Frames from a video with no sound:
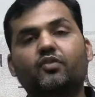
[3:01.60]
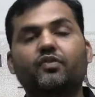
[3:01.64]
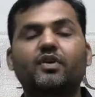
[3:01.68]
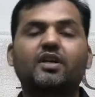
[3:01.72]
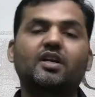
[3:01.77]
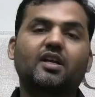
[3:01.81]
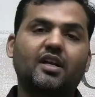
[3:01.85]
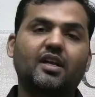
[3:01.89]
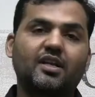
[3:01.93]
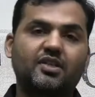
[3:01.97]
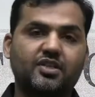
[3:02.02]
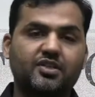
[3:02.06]
of
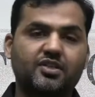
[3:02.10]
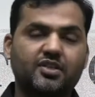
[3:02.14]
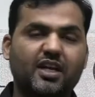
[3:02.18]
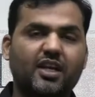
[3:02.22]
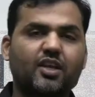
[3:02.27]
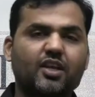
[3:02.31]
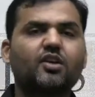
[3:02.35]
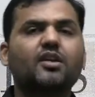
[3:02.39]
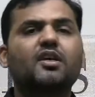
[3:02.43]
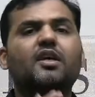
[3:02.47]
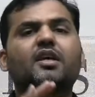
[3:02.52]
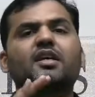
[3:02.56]
international
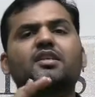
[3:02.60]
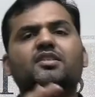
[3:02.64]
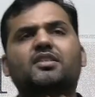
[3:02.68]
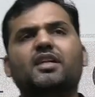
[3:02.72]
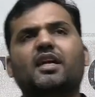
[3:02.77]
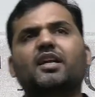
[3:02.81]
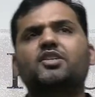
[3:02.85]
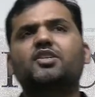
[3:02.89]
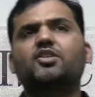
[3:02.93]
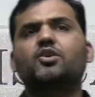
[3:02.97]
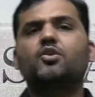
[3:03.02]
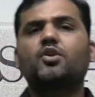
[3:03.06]

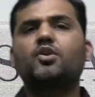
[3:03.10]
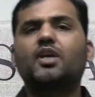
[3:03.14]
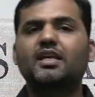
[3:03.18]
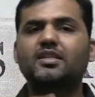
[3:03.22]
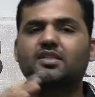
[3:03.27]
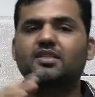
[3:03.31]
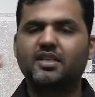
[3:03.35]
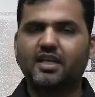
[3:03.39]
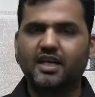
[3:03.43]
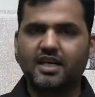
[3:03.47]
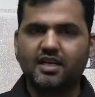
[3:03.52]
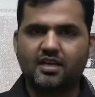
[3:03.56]
strategy, or you can
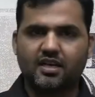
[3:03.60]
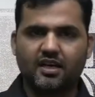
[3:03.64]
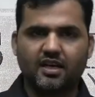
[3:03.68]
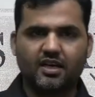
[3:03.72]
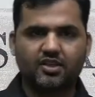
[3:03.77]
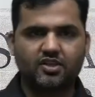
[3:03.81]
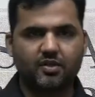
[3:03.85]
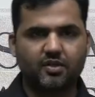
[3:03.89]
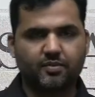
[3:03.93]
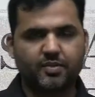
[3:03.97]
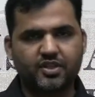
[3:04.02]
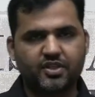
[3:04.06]
say the
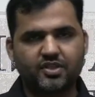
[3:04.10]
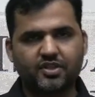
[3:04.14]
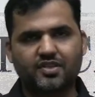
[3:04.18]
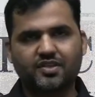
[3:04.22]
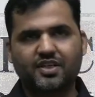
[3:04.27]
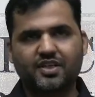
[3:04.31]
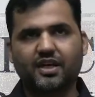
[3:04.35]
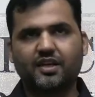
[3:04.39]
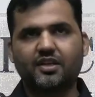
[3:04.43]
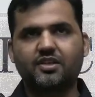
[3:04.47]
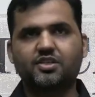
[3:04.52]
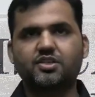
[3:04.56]
international business
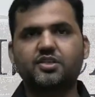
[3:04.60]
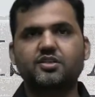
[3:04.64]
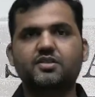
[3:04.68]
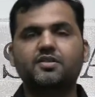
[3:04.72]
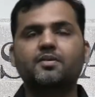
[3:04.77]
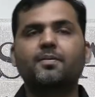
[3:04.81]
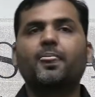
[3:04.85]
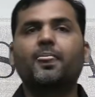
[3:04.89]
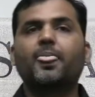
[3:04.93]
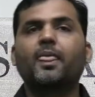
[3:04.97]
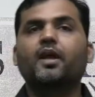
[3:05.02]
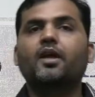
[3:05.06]

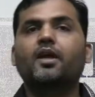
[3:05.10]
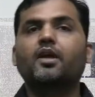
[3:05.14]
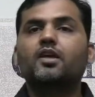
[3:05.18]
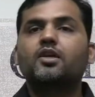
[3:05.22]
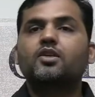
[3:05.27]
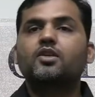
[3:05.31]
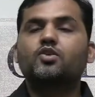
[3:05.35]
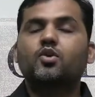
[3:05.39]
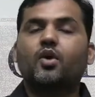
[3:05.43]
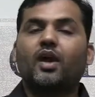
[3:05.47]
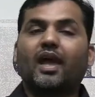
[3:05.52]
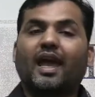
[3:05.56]
strategies.
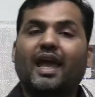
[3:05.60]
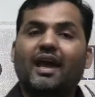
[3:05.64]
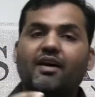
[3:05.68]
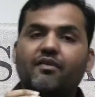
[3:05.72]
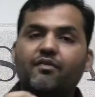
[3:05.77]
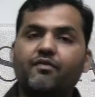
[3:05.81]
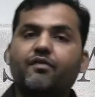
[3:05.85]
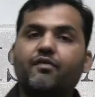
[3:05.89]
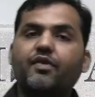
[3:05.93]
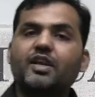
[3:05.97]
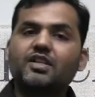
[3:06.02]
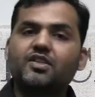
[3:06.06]
So
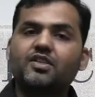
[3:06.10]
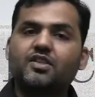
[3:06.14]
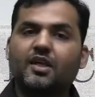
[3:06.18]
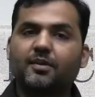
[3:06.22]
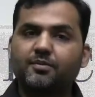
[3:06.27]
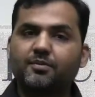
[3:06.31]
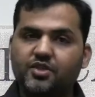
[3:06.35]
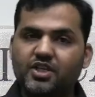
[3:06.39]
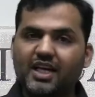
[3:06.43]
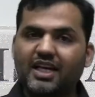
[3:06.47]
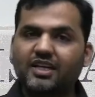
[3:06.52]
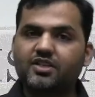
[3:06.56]
every
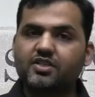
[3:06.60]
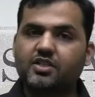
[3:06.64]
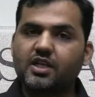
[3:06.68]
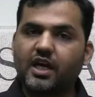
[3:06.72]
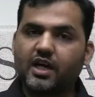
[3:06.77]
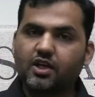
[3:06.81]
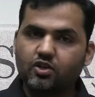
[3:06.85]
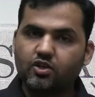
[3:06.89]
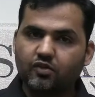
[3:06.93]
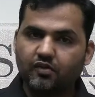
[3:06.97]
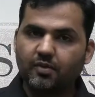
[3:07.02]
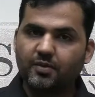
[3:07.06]
subjects
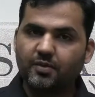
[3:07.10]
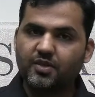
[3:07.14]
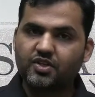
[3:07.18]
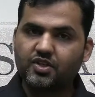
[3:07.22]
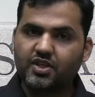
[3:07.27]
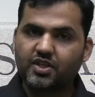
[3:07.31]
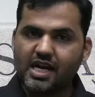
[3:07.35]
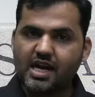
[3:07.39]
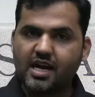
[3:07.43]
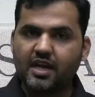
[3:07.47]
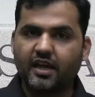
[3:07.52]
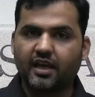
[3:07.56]
that you will be
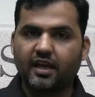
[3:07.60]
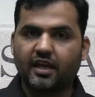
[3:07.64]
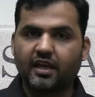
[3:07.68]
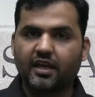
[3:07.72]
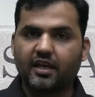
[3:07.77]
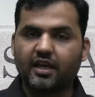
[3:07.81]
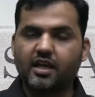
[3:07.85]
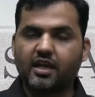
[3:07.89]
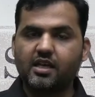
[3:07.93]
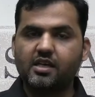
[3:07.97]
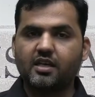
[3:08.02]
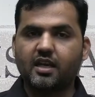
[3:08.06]

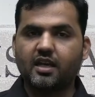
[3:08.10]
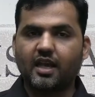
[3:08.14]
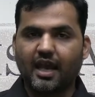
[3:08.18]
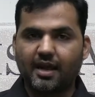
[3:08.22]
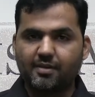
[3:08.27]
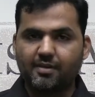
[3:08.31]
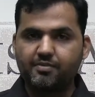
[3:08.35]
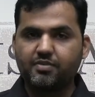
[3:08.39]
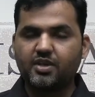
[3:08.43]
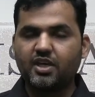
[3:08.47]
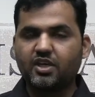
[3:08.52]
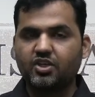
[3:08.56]
studying in
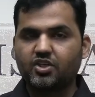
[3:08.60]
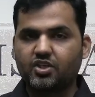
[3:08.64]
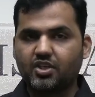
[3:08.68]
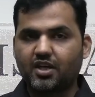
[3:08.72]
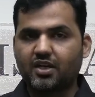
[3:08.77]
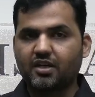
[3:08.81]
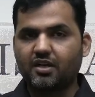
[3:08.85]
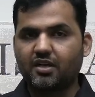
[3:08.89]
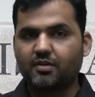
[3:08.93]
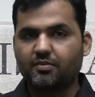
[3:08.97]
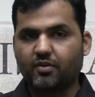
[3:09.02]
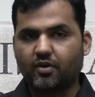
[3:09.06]
MBA
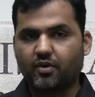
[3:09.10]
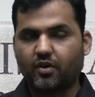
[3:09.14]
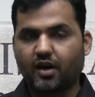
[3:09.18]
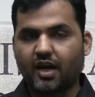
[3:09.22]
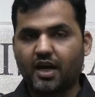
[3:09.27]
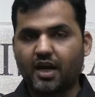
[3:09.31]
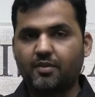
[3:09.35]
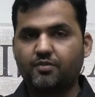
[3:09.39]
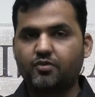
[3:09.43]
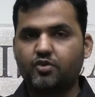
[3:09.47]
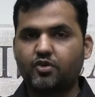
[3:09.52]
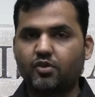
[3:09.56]
General
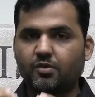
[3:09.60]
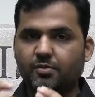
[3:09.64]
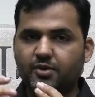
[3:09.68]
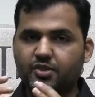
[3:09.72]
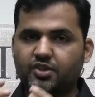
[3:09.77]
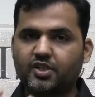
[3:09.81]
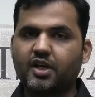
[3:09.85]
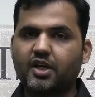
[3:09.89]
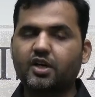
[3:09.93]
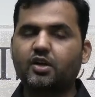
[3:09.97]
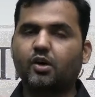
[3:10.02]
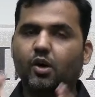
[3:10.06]
program, you will be
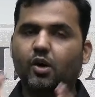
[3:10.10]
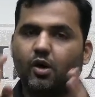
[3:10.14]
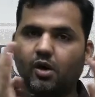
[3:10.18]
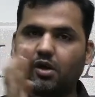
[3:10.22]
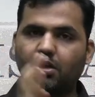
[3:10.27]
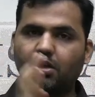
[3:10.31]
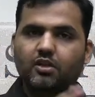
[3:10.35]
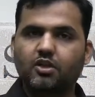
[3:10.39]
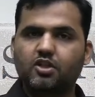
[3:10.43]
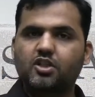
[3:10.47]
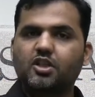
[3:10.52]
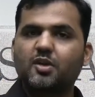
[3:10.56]
studying
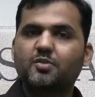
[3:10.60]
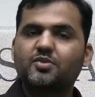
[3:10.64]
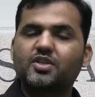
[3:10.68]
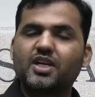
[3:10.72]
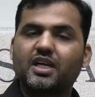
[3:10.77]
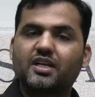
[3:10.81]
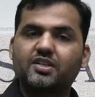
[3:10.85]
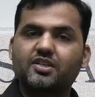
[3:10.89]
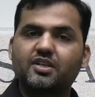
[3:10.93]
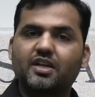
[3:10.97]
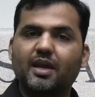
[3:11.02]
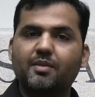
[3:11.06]
all those
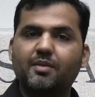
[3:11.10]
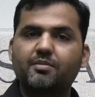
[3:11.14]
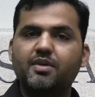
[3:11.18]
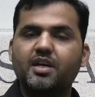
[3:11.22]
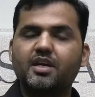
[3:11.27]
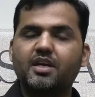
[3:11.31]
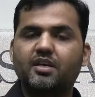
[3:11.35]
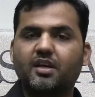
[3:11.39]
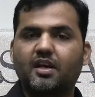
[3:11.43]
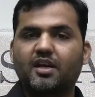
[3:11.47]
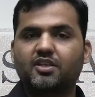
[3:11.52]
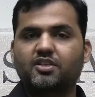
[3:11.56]
subjects in
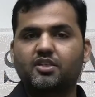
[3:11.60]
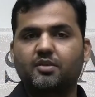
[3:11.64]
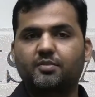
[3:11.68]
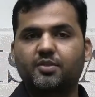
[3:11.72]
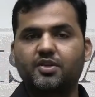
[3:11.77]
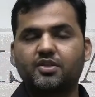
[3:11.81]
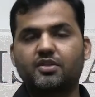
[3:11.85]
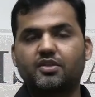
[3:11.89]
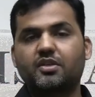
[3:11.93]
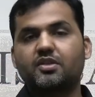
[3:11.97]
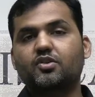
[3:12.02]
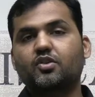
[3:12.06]
MBA International
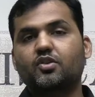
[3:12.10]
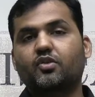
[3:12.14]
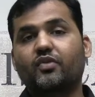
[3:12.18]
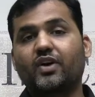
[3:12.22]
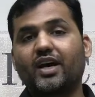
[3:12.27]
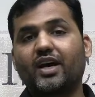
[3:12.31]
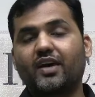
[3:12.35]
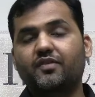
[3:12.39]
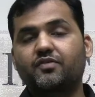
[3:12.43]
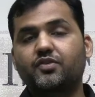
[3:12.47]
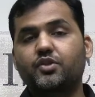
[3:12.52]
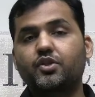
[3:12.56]
Business of
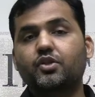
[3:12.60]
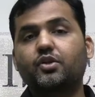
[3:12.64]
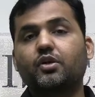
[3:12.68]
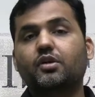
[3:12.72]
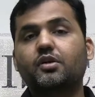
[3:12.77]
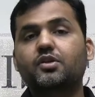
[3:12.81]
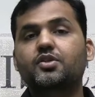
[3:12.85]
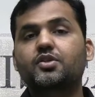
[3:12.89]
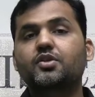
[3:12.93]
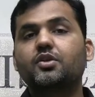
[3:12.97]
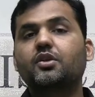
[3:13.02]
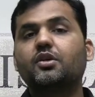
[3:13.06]
IIFT
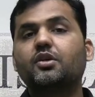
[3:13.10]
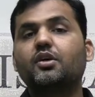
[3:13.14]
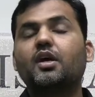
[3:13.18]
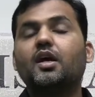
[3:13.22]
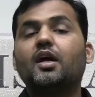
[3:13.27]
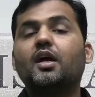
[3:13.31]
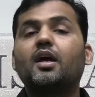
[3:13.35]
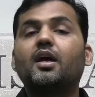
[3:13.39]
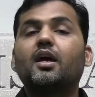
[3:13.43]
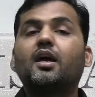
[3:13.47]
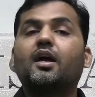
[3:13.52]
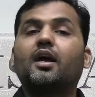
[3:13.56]
also,
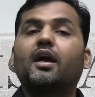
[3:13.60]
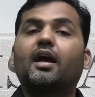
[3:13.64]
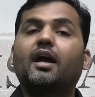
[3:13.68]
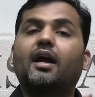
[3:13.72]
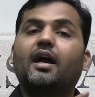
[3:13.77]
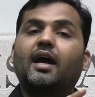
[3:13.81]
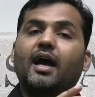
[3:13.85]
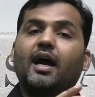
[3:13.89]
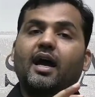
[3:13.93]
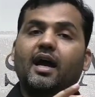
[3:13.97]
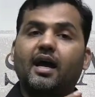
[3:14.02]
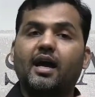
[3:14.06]

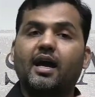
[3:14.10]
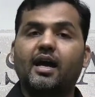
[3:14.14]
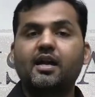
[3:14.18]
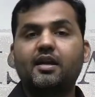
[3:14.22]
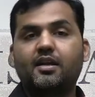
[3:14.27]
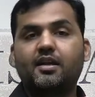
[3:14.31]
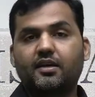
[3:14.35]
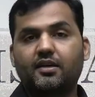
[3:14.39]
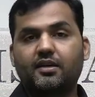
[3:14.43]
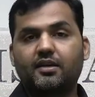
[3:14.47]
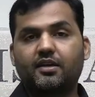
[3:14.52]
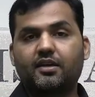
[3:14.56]

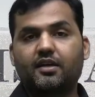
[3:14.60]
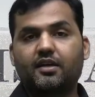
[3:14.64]
and